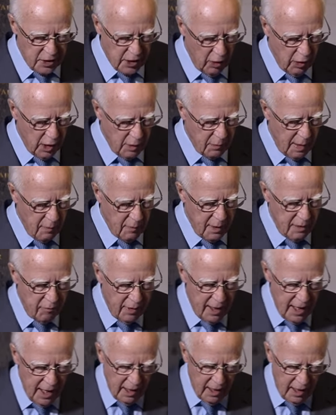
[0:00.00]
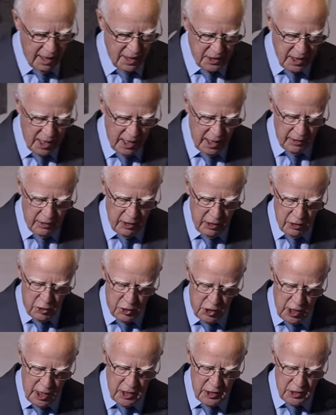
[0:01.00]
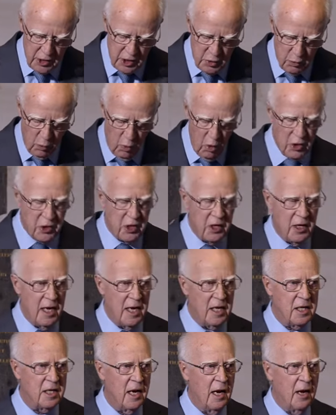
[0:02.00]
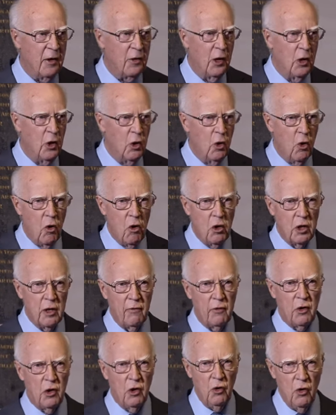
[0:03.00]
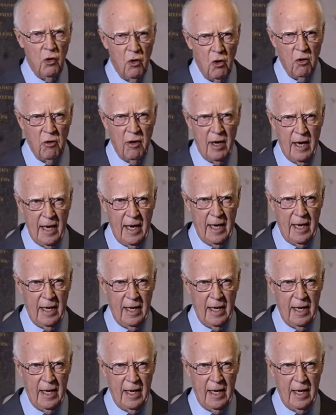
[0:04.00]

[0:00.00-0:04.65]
only when we realise that Jesus was and is the Lord of glory,